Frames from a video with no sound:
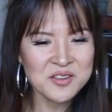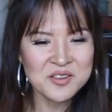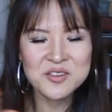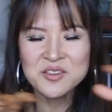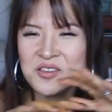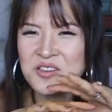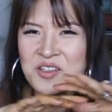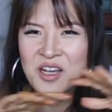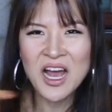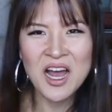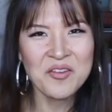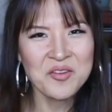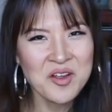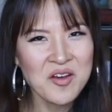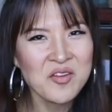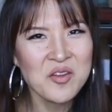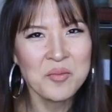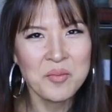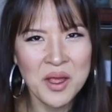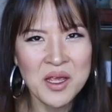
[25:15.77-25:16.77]
You have to
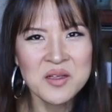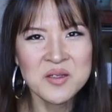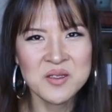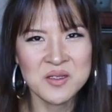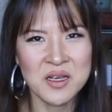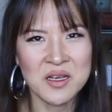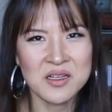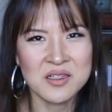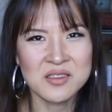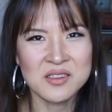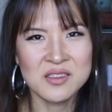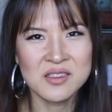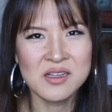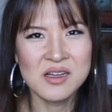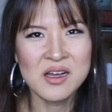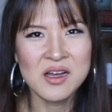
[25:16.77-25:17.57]
have the basics.